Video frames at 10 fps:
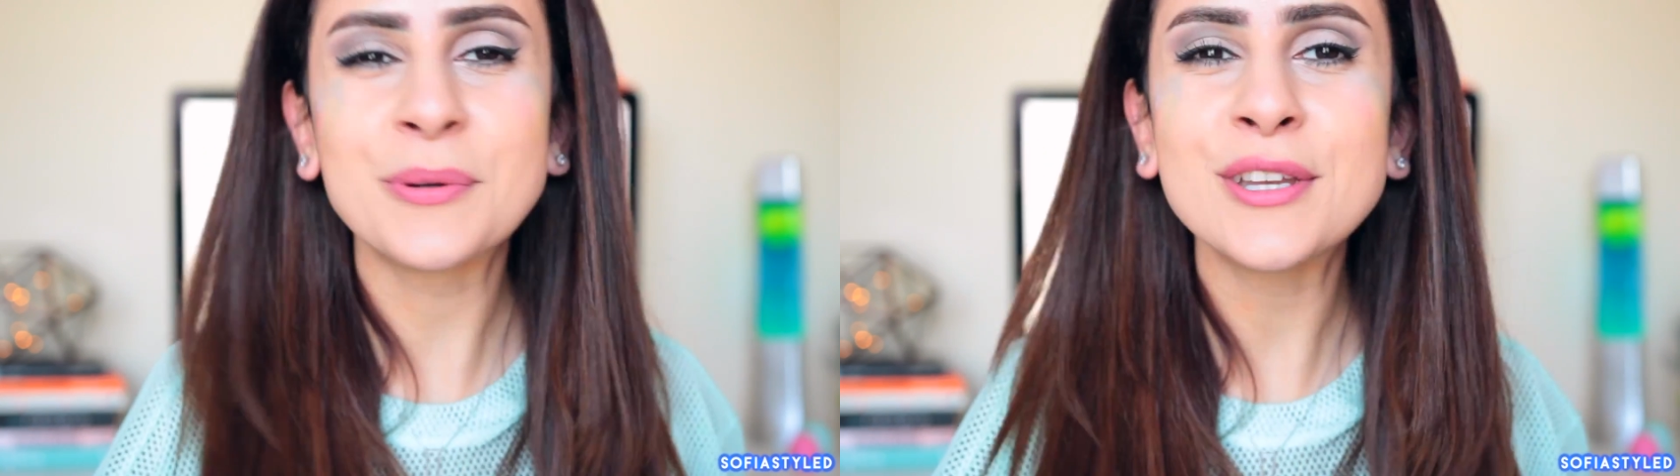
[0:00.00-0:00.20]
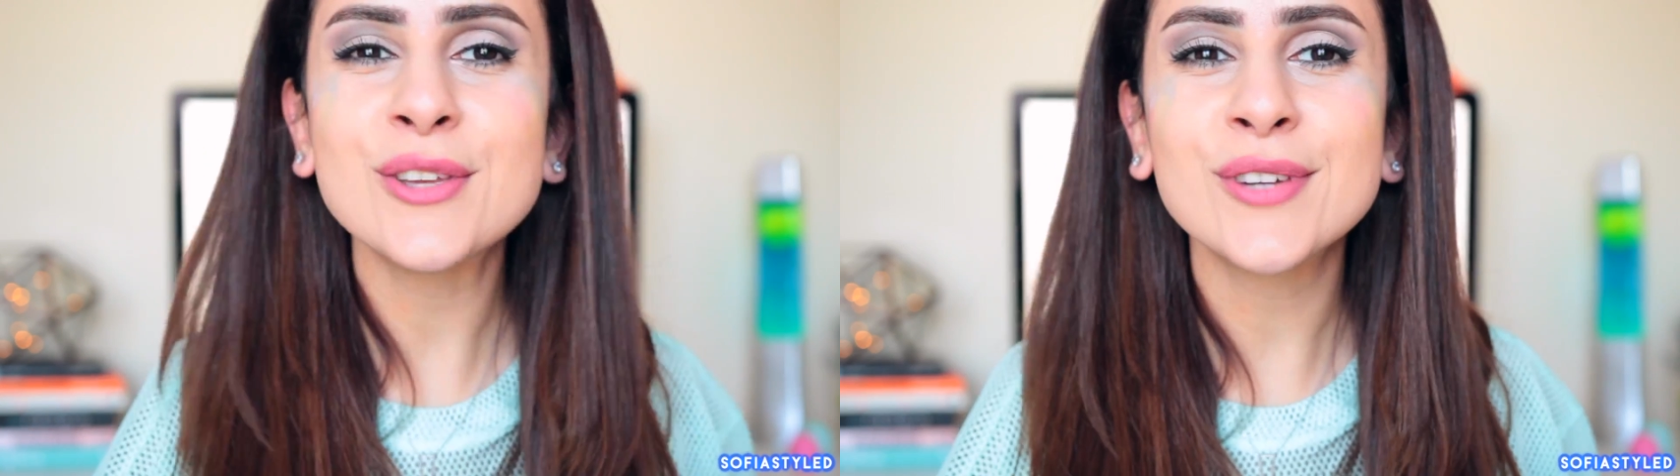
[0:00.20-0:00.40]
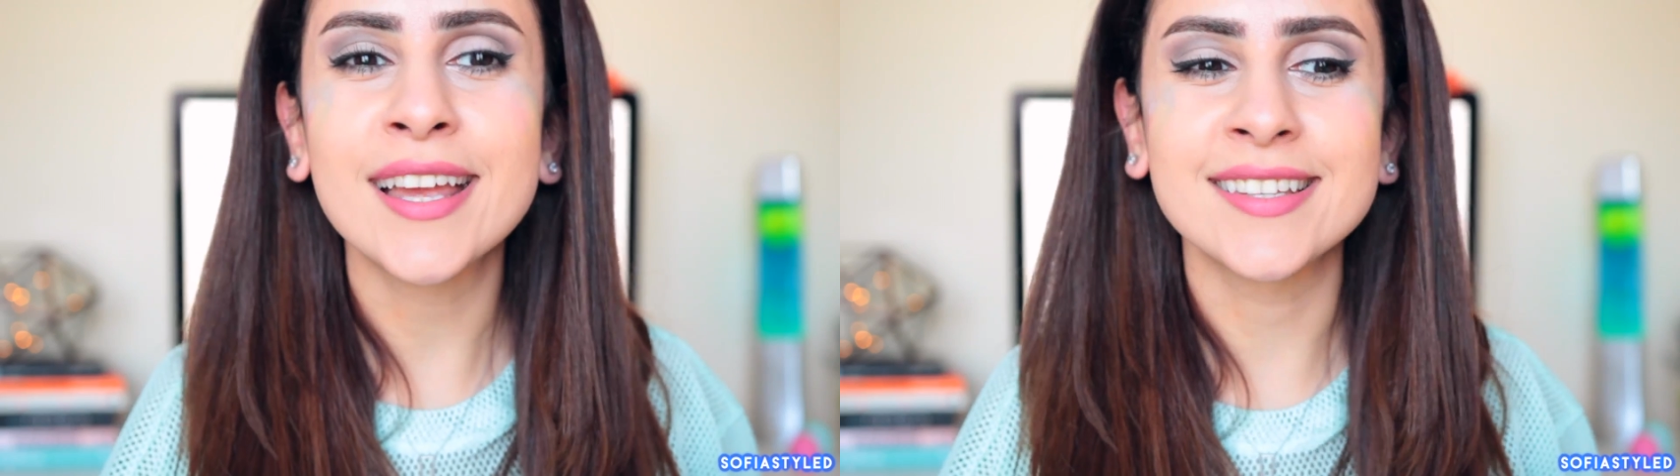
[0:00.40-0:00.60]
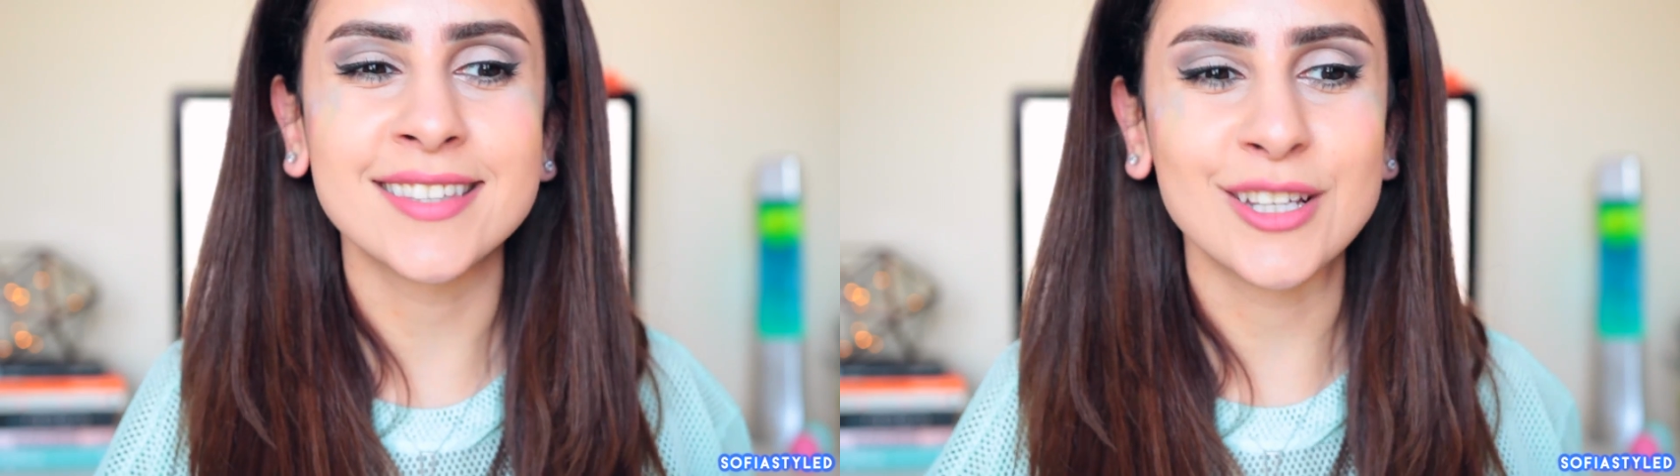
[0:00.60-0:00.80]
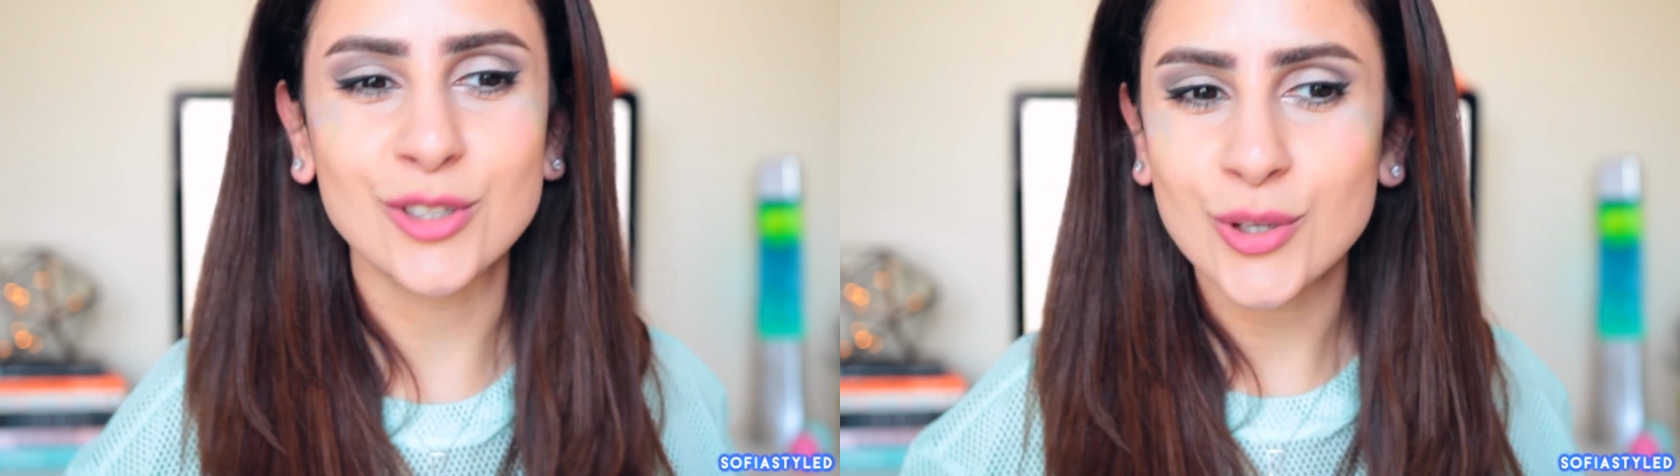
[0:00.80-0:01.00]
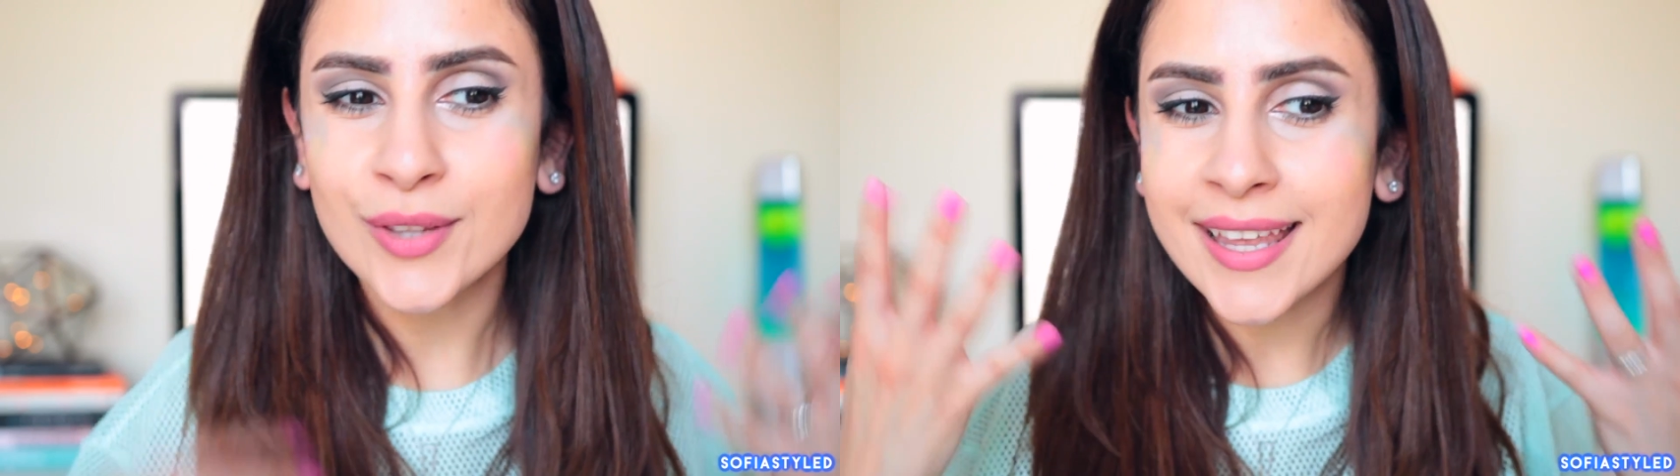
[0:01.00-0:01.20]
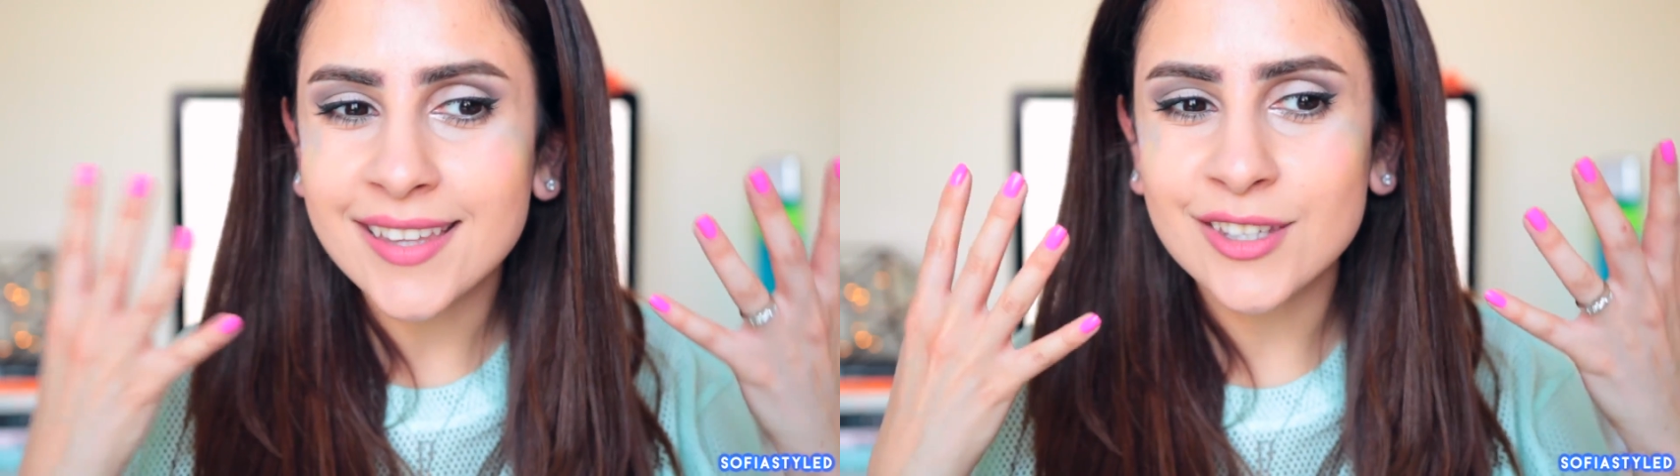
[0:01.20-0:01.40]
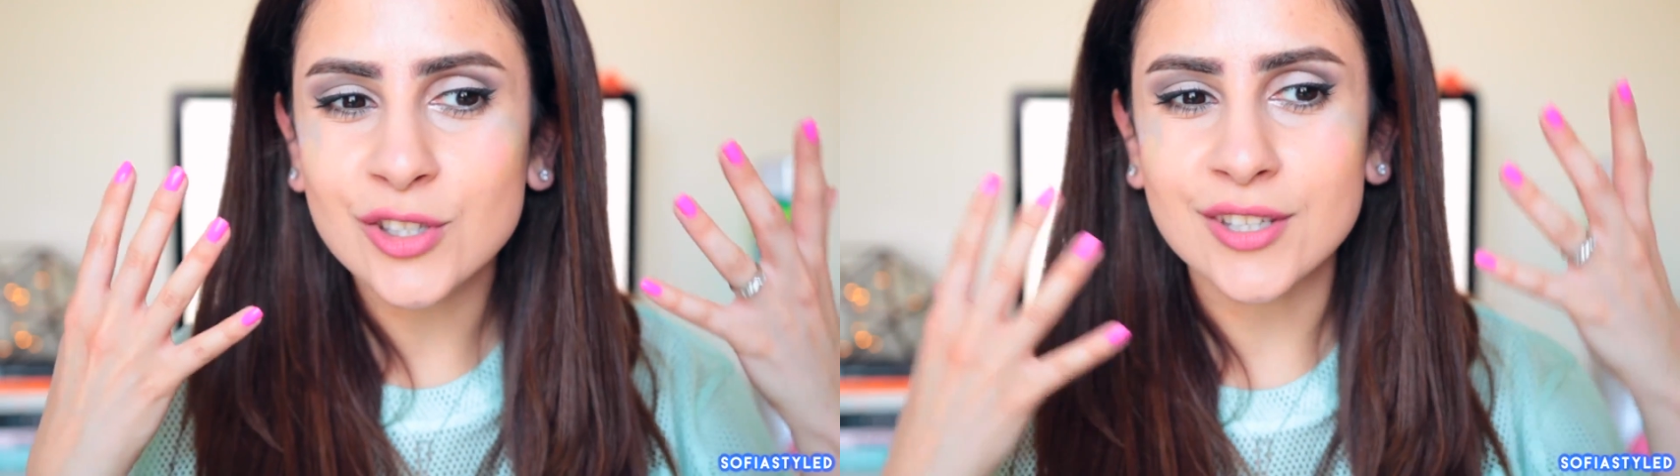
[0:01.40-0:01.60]
What do you guys think? Do you
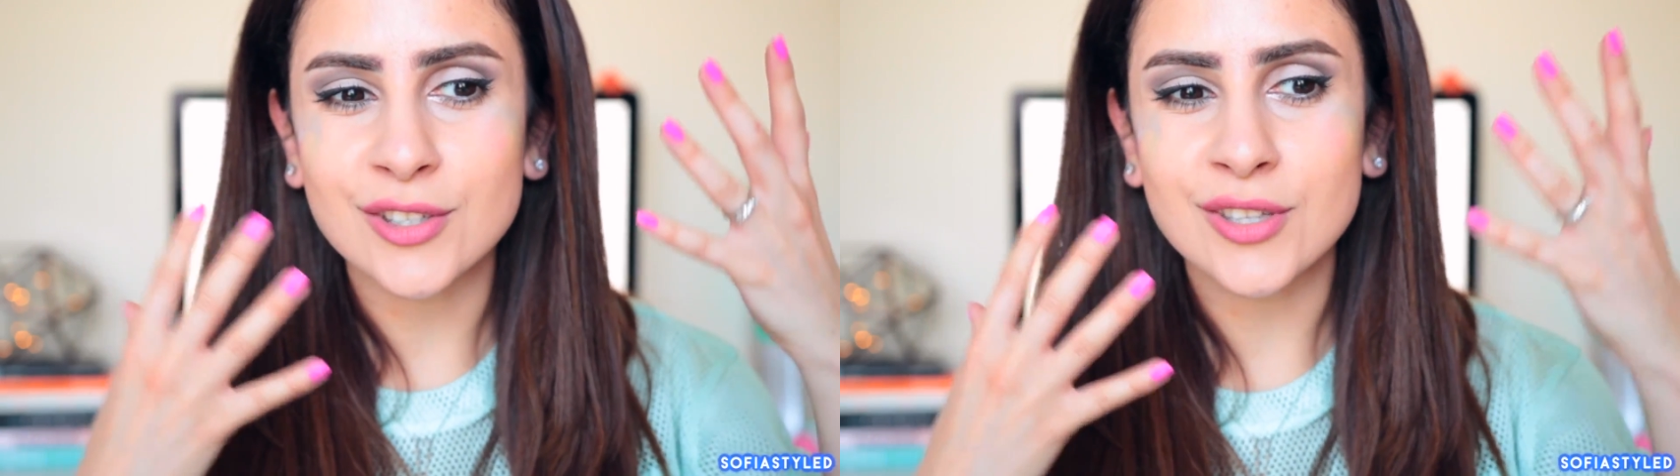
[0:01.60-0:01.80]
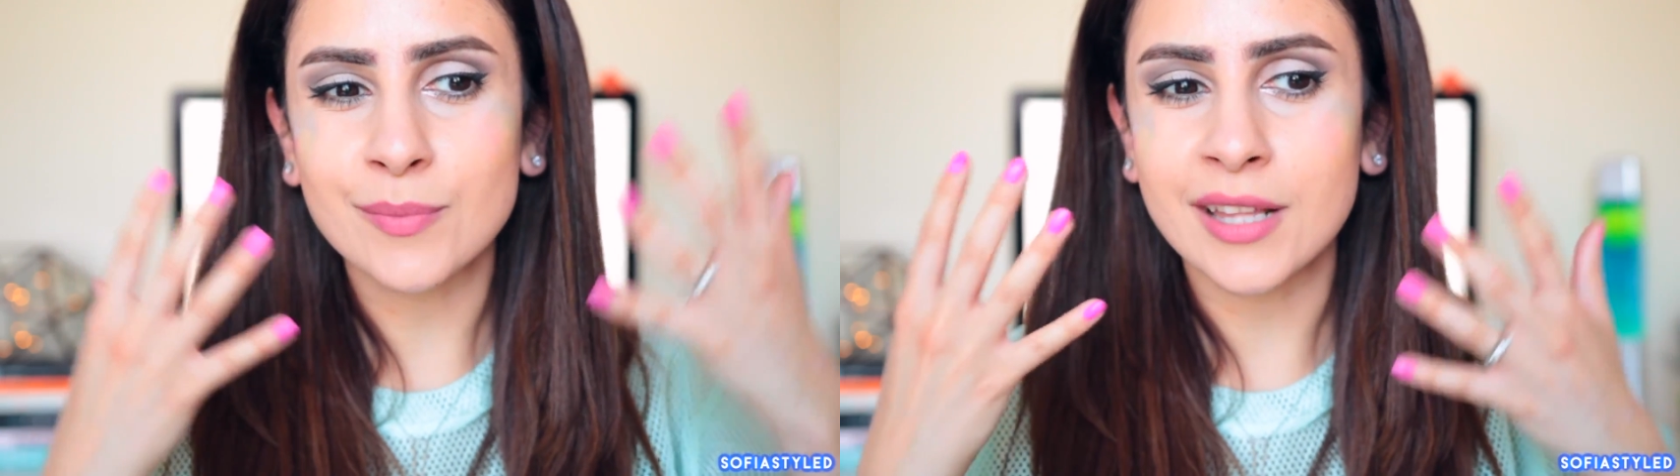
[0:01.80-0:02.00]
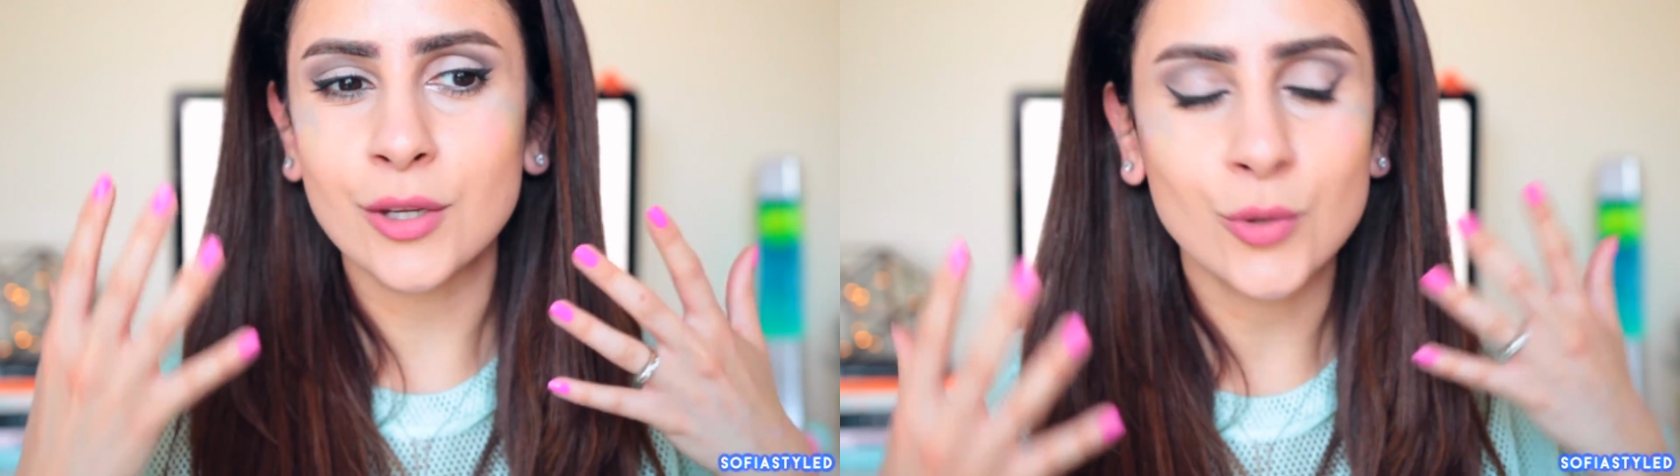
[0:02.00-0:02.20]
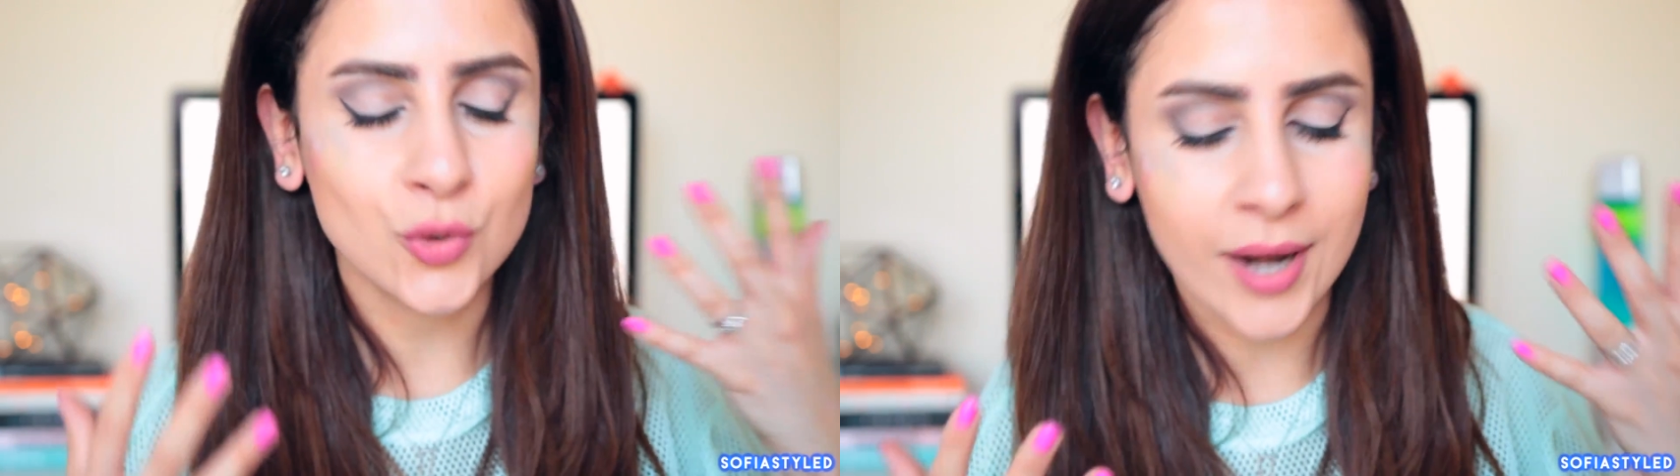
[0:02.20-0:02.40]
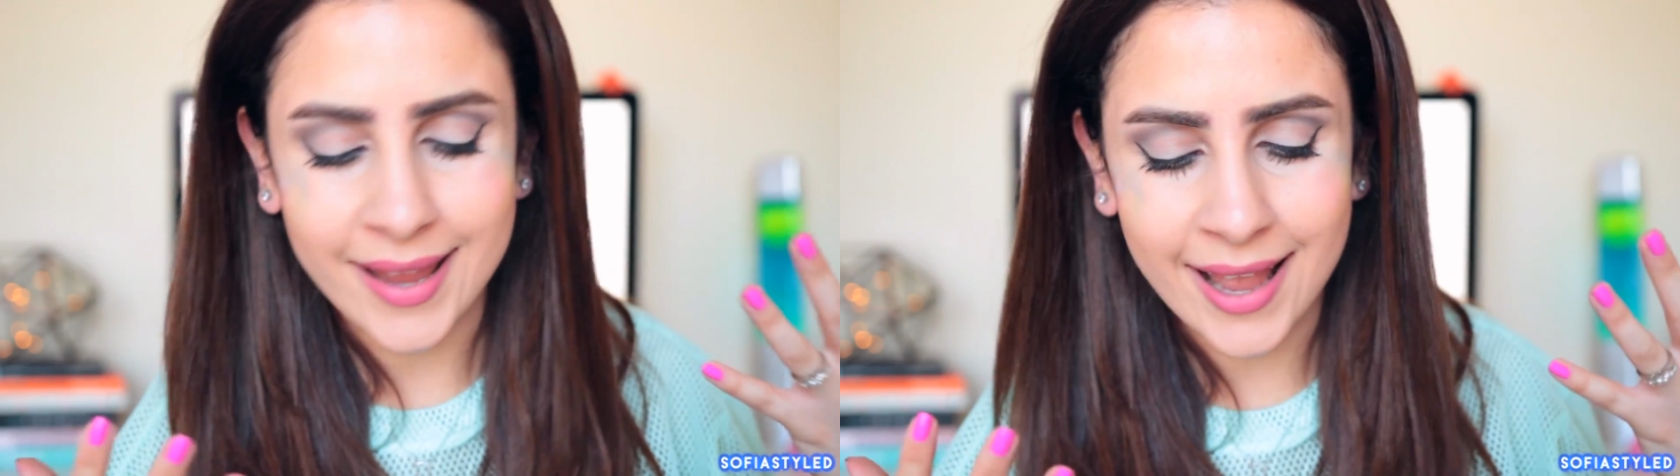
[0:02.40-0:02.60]
like this? Is this something that you would try